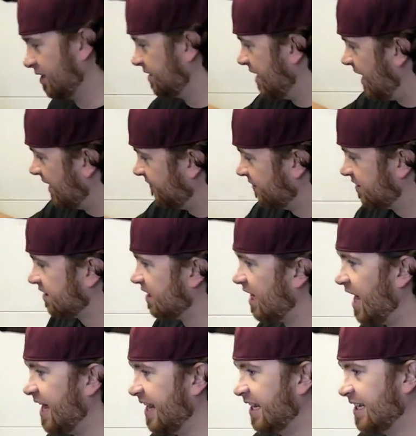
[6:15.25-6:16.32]
It's not even
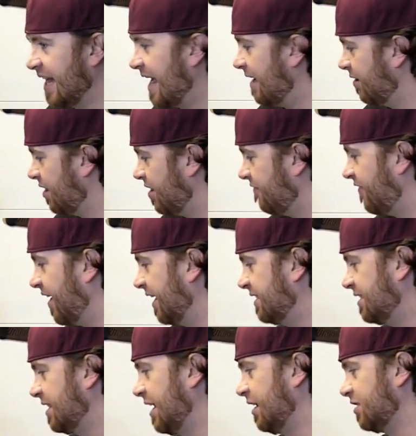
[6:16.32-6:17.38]
sliding down in the
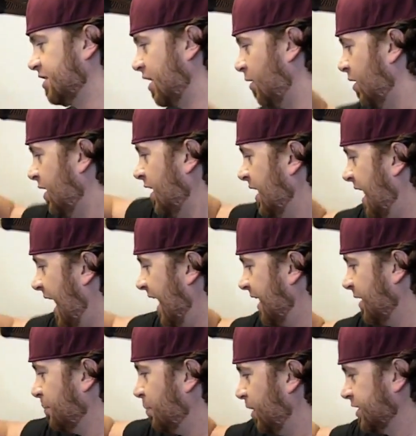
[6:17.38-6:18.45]
vise there. So I
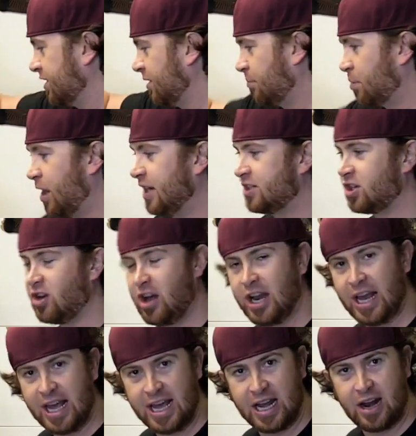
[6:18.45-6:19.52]
can put some pressure
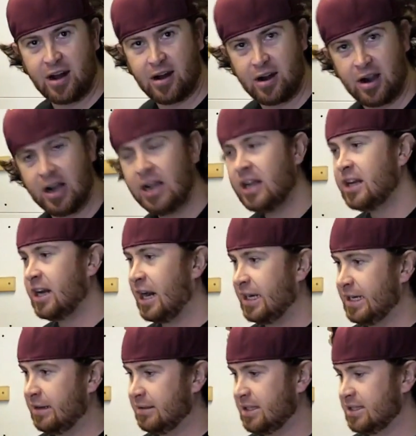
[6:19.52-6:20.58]
on it, hit it hard.
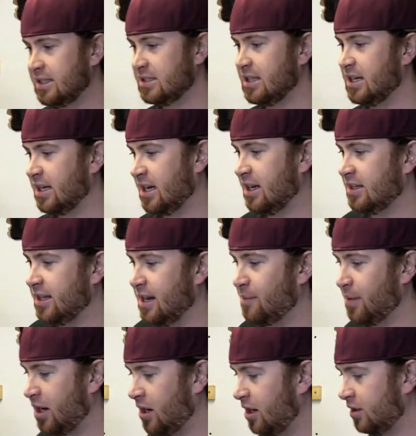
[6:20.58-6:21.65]
I know this isn't a gun that
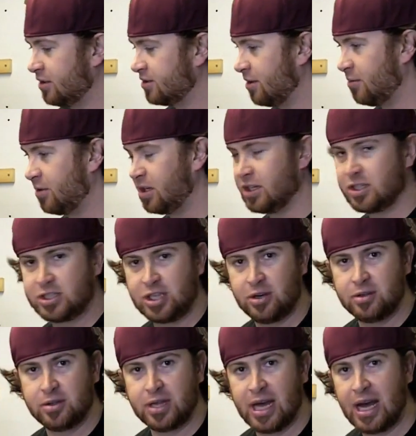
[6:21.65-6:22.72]
I'm going to hurt, so I wanted to
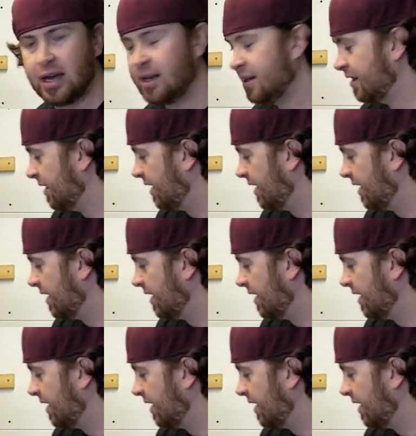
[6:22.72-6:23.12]
show you that.